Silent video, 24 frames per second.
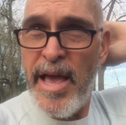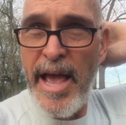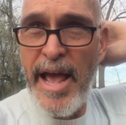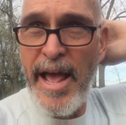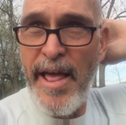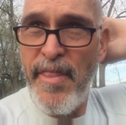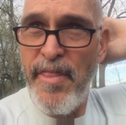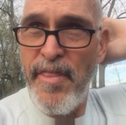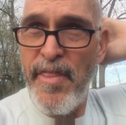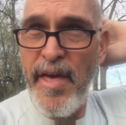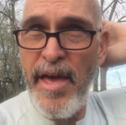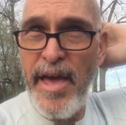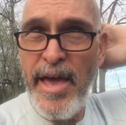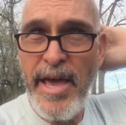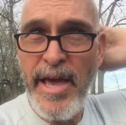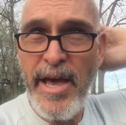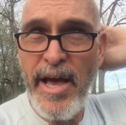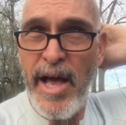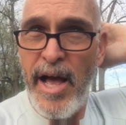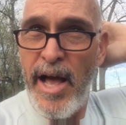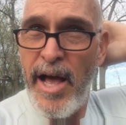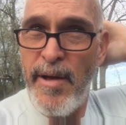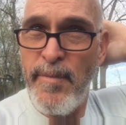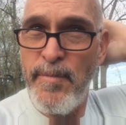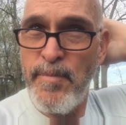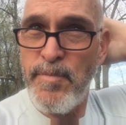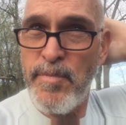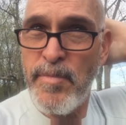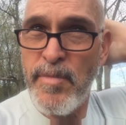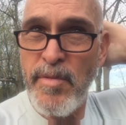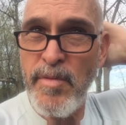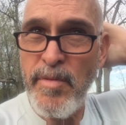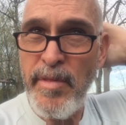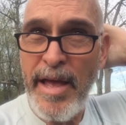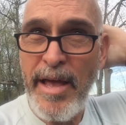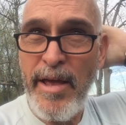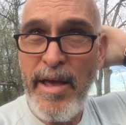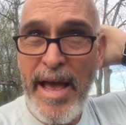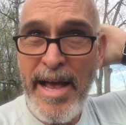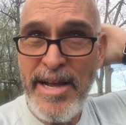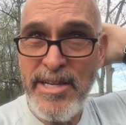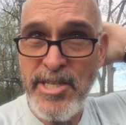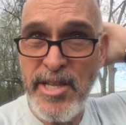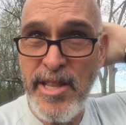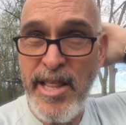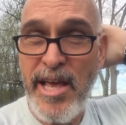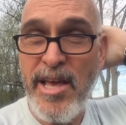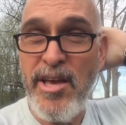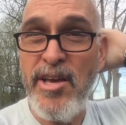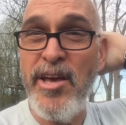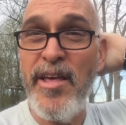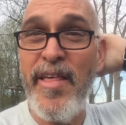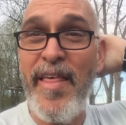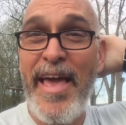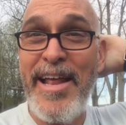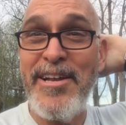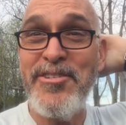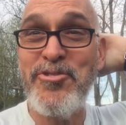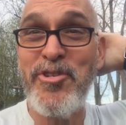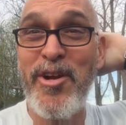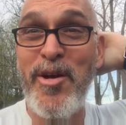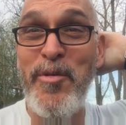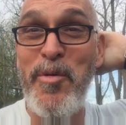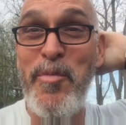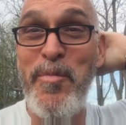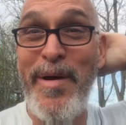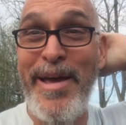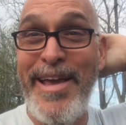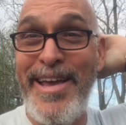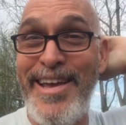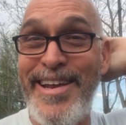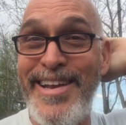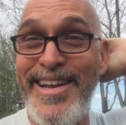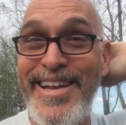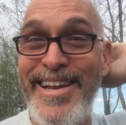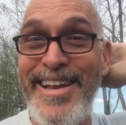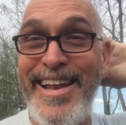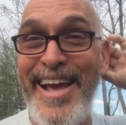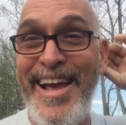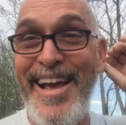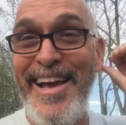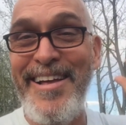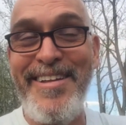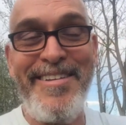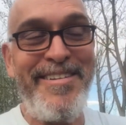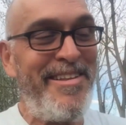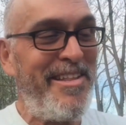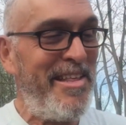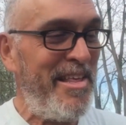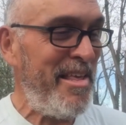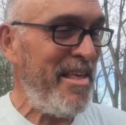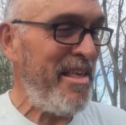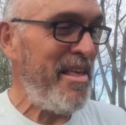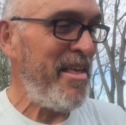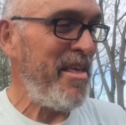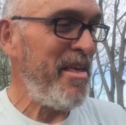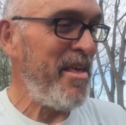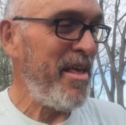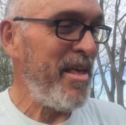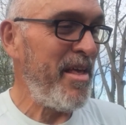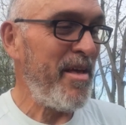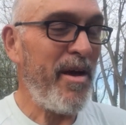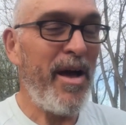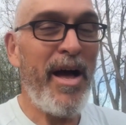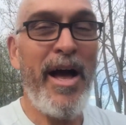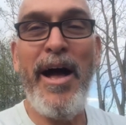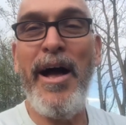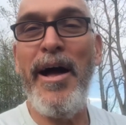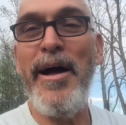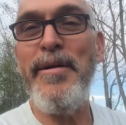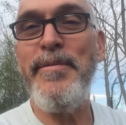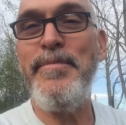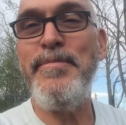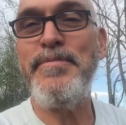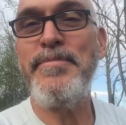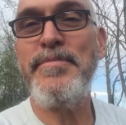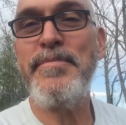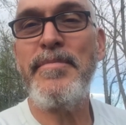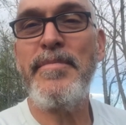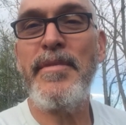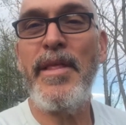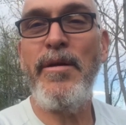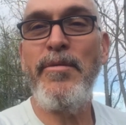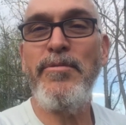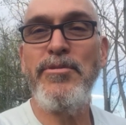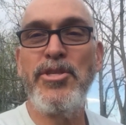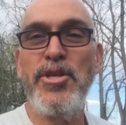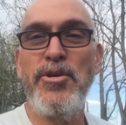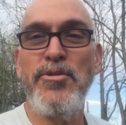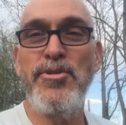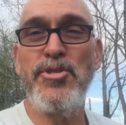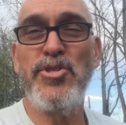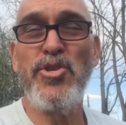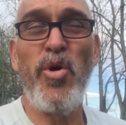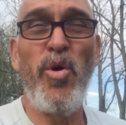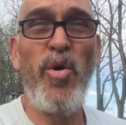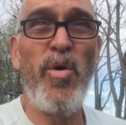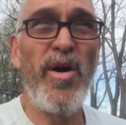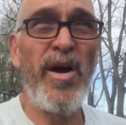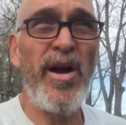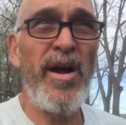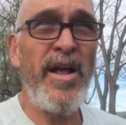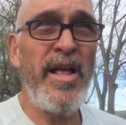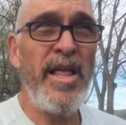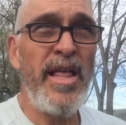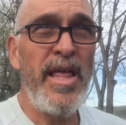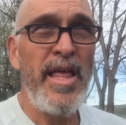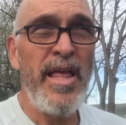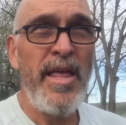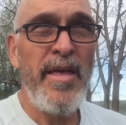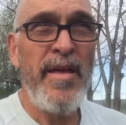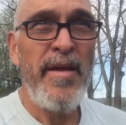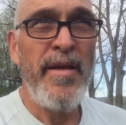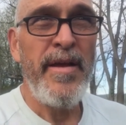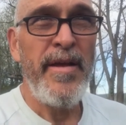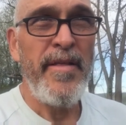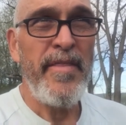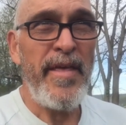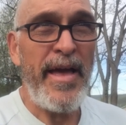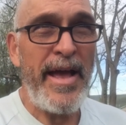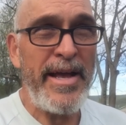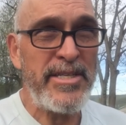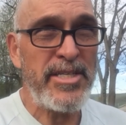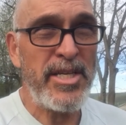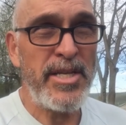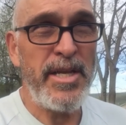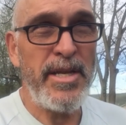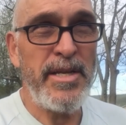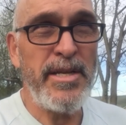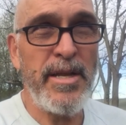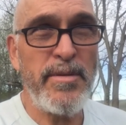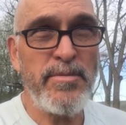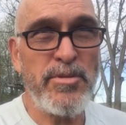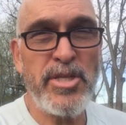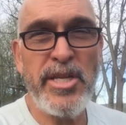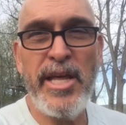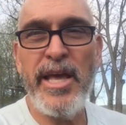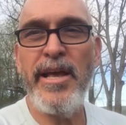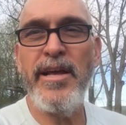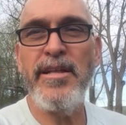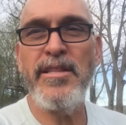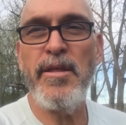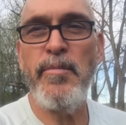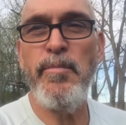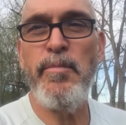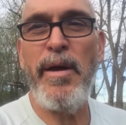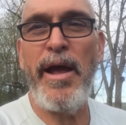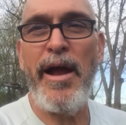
and they had trouble making it down. They were so sore. They actually ended up staying at the